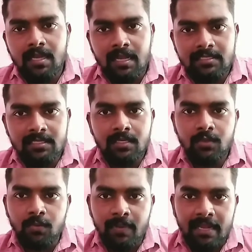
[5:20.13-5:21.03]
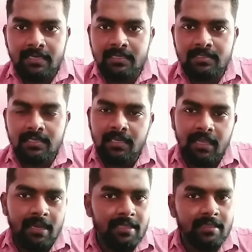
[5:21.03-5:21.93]
consider to practice
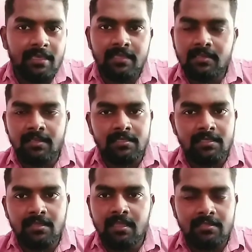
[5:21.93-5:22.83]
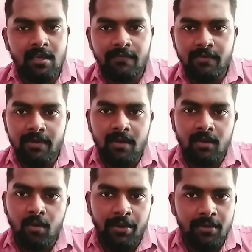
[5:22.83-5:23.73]
anything that the software you
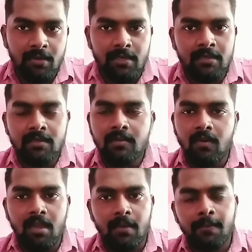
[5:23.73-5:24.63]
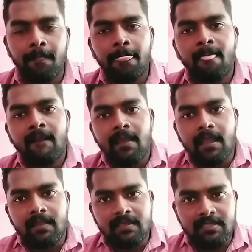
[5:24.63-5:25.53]
are going to learn. Okay.
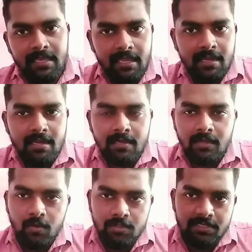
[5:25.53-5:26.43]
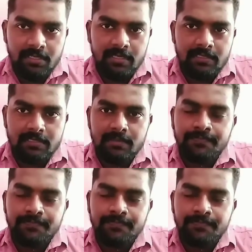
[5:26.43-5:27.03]
And the second question is,